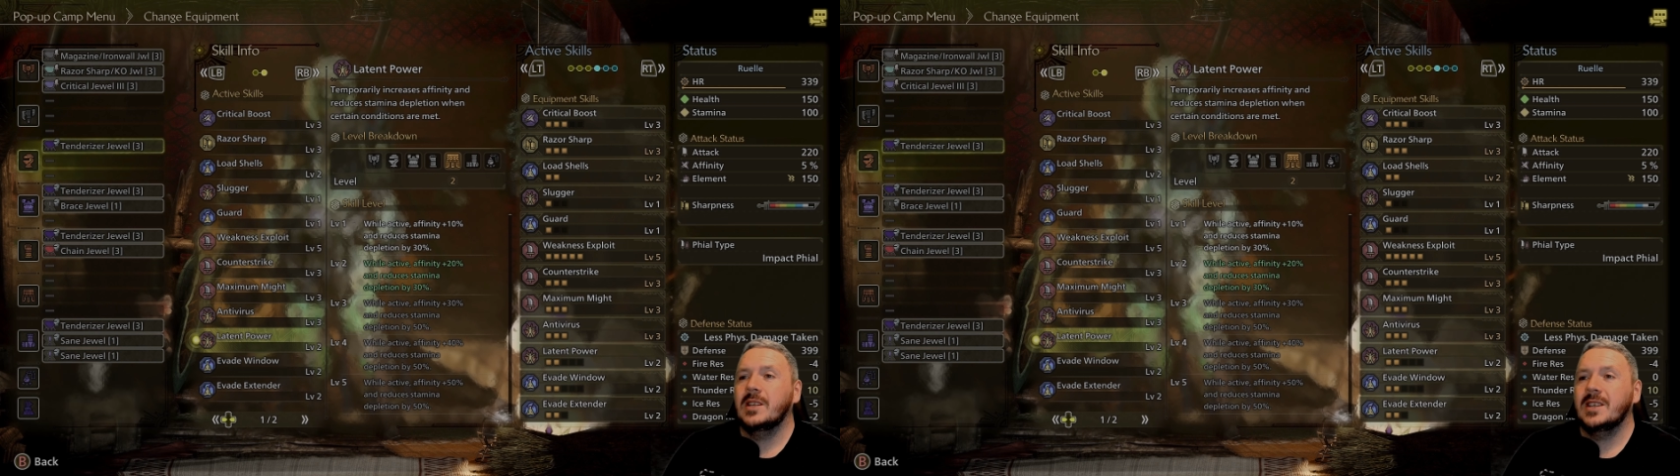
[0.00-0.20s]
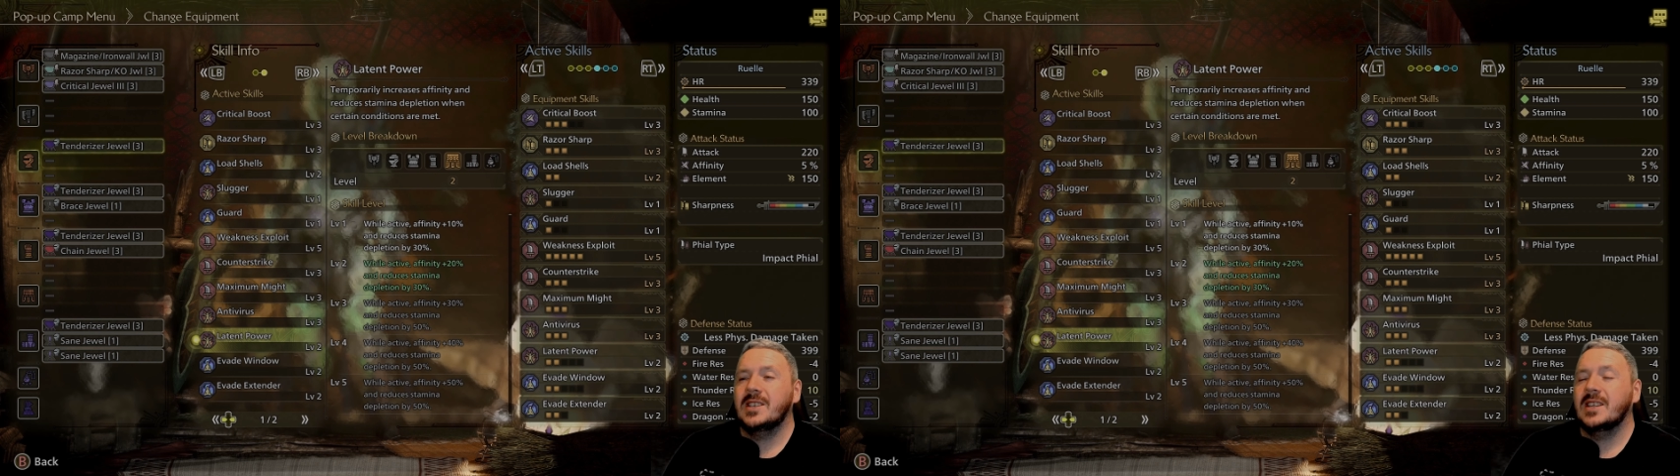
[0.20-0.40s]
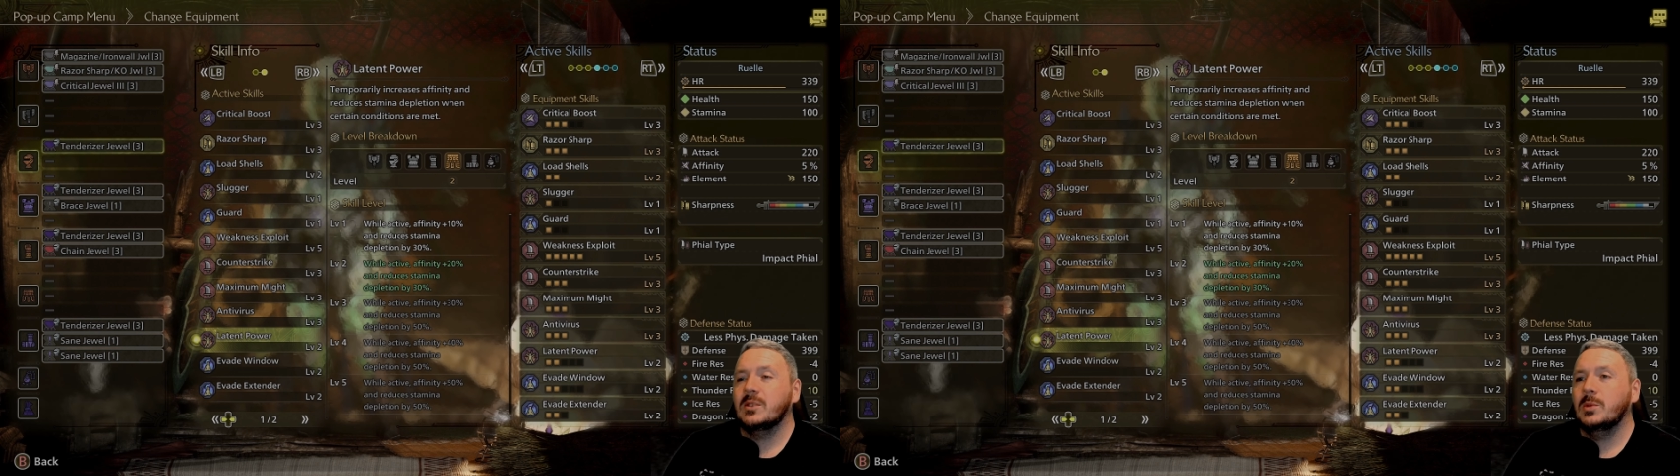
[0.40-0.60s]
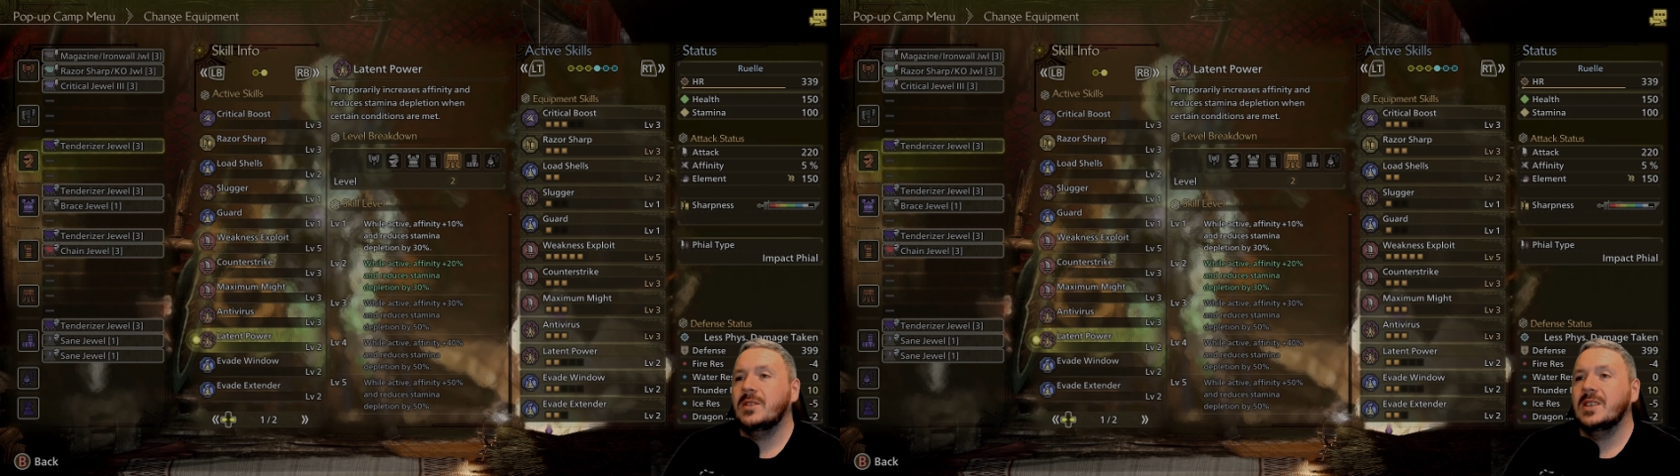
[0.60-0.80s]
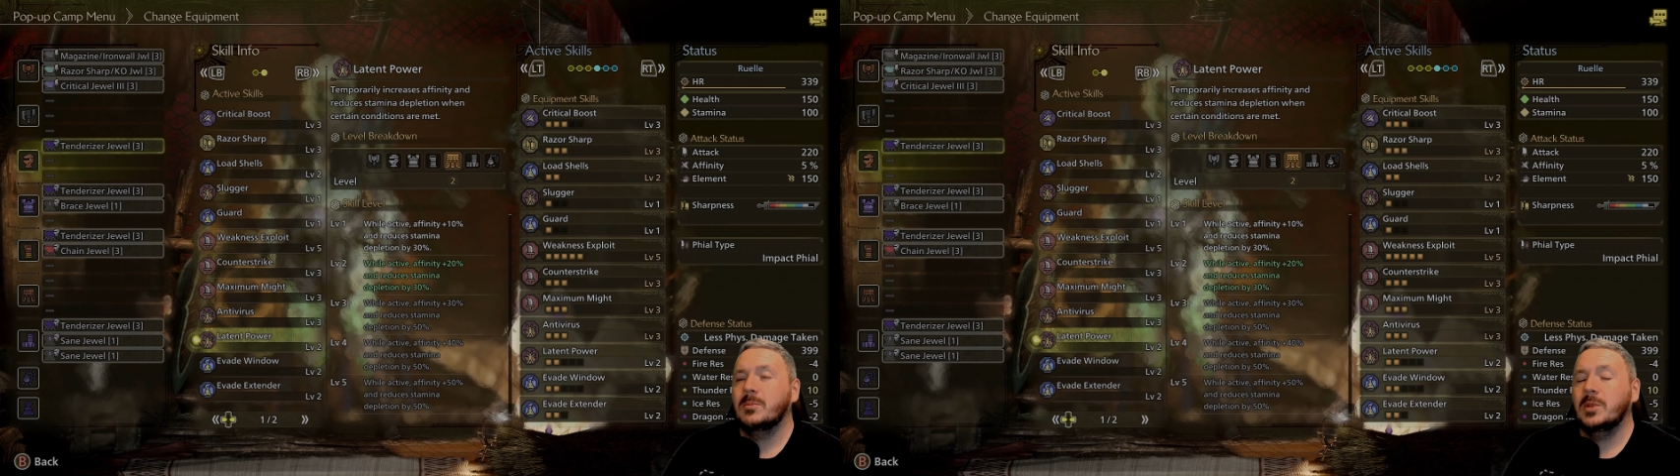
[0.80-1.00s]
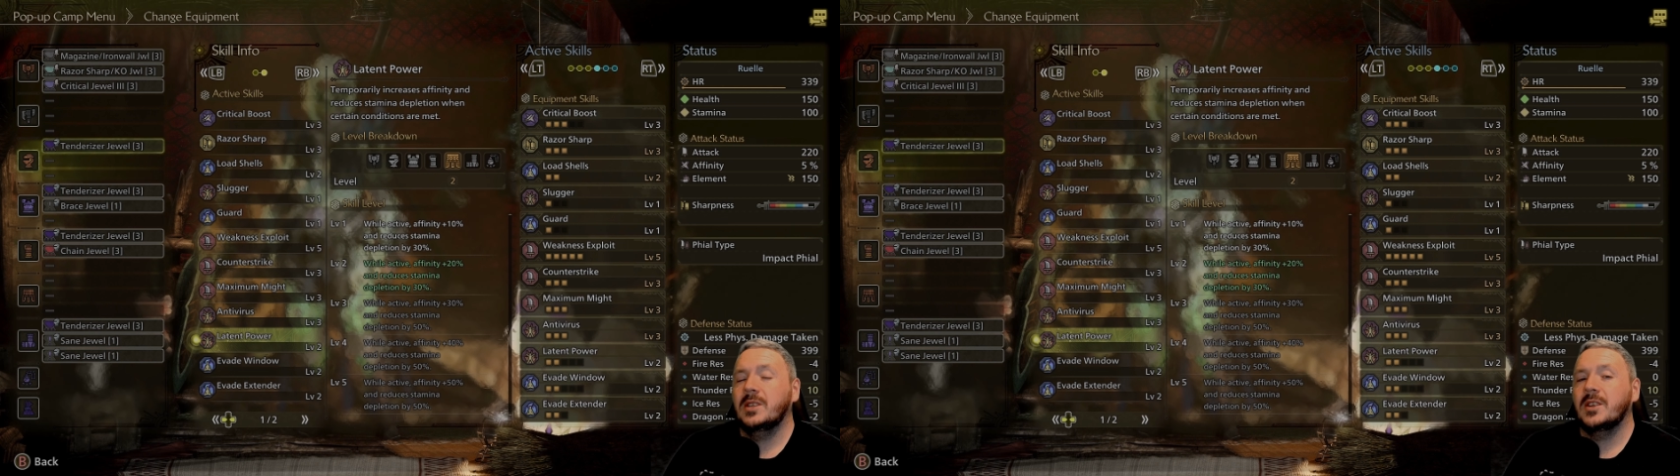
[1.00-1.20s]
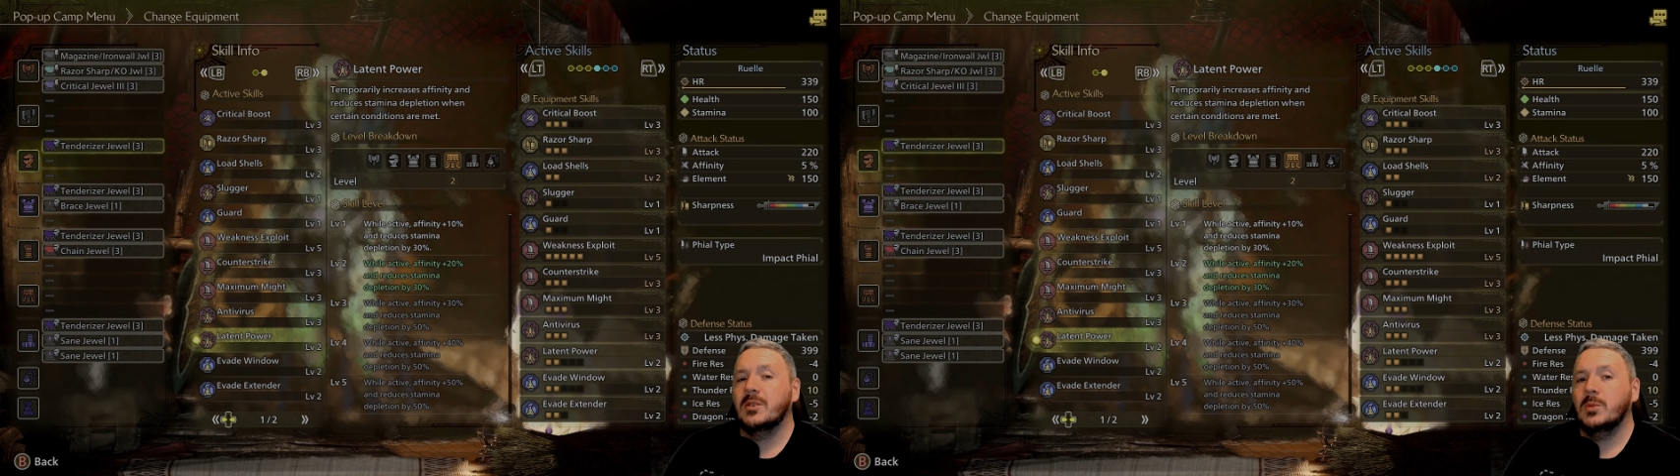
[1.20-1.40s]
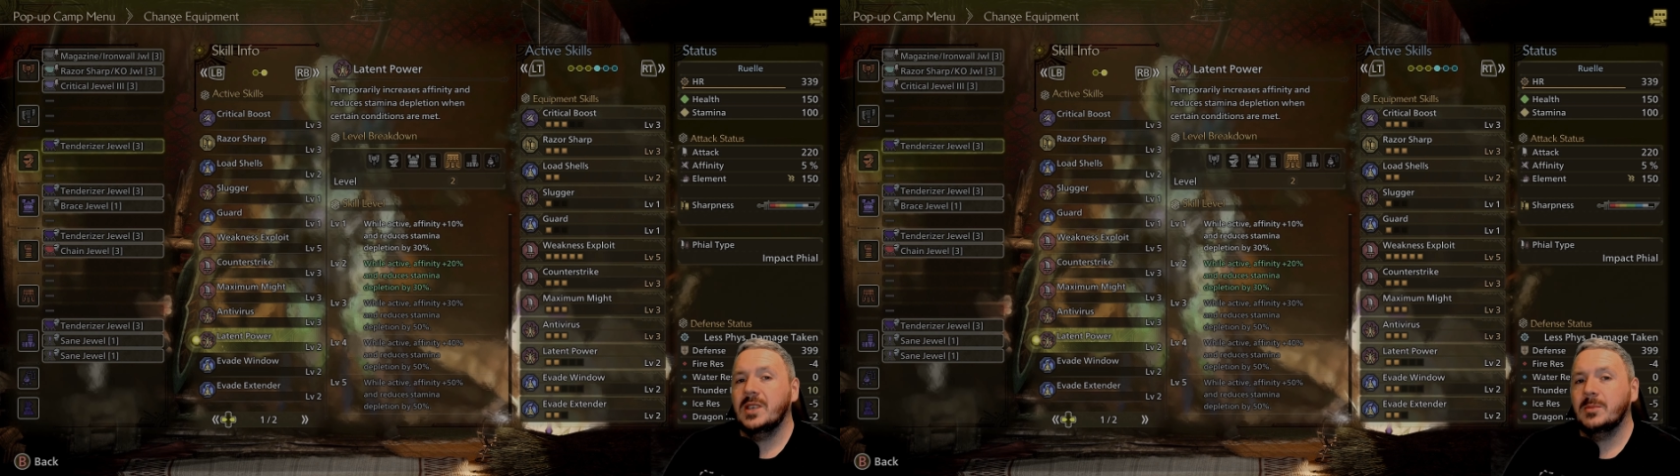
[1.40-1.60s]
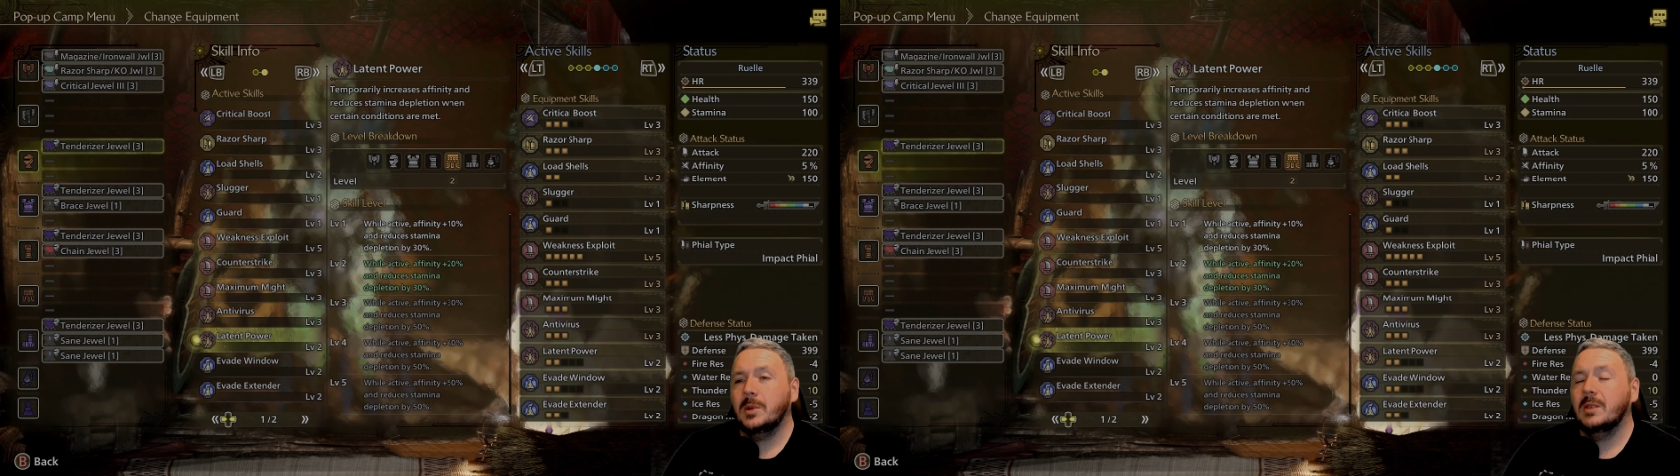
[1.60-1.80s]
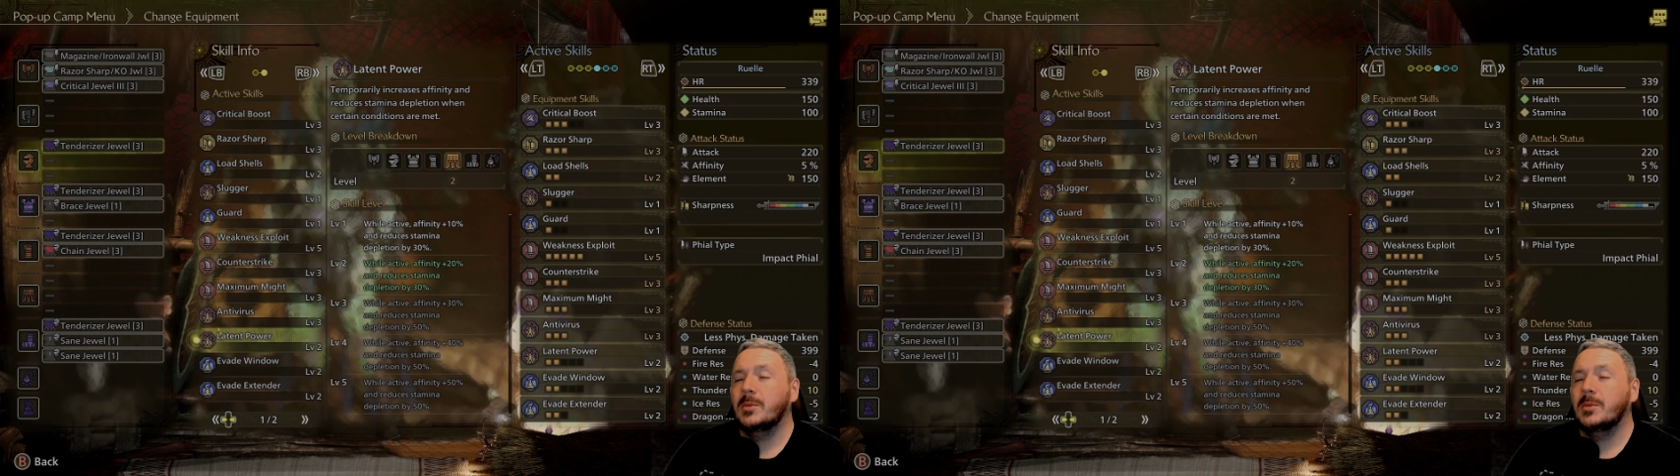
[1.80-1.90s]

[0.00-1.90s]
hit chance with this build on a weak spot,